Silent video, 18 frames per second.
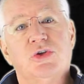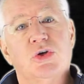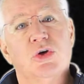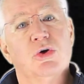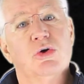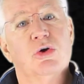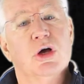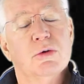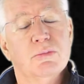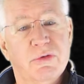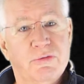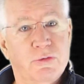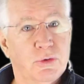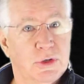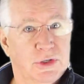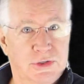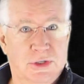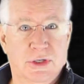too long
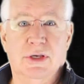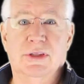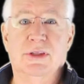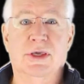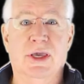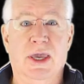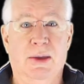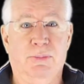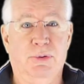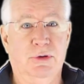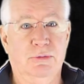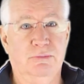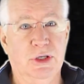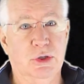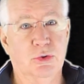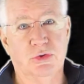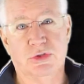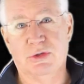before you see anything happen
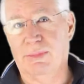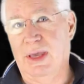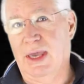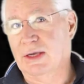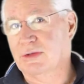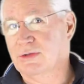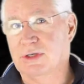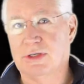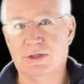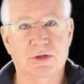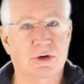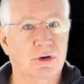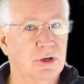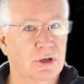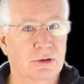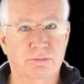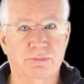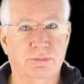because the magazine's got
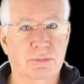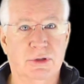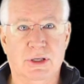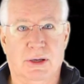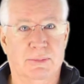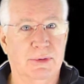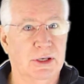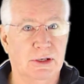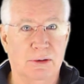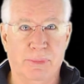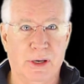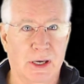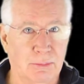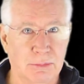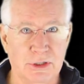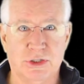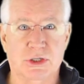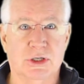to come into
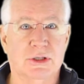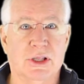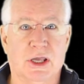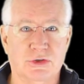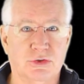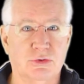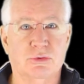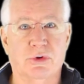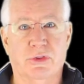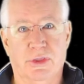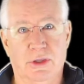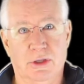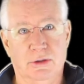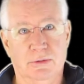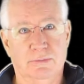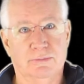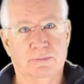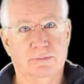publishing and that sort of
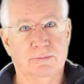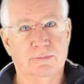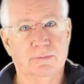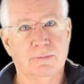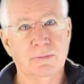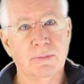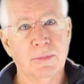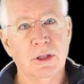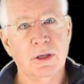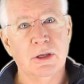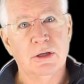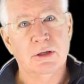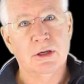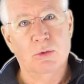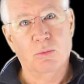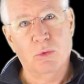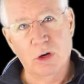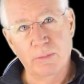thing.
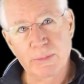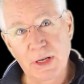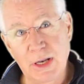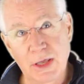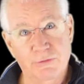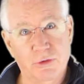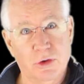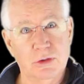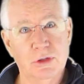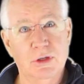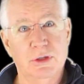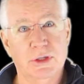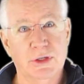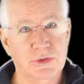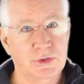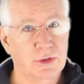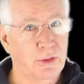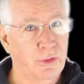Now, what will be left on your
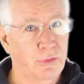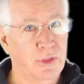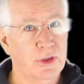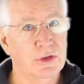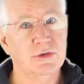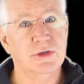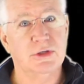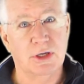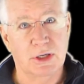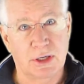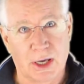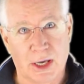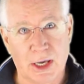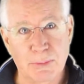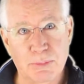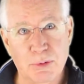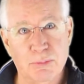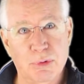list are the things that you're
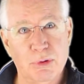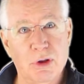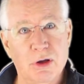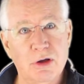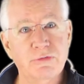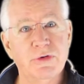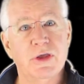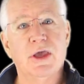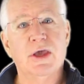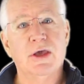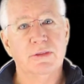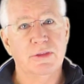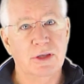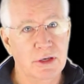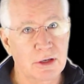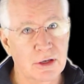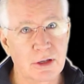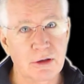capable of,
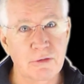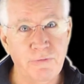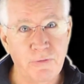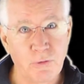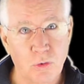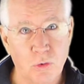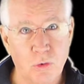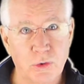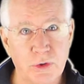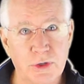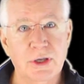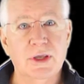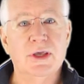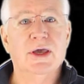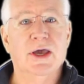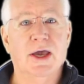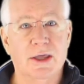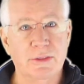that you can afford,
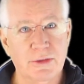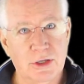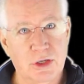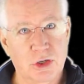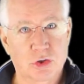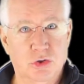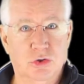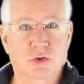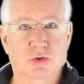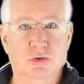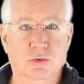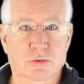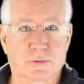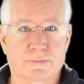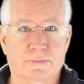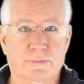and that you can do.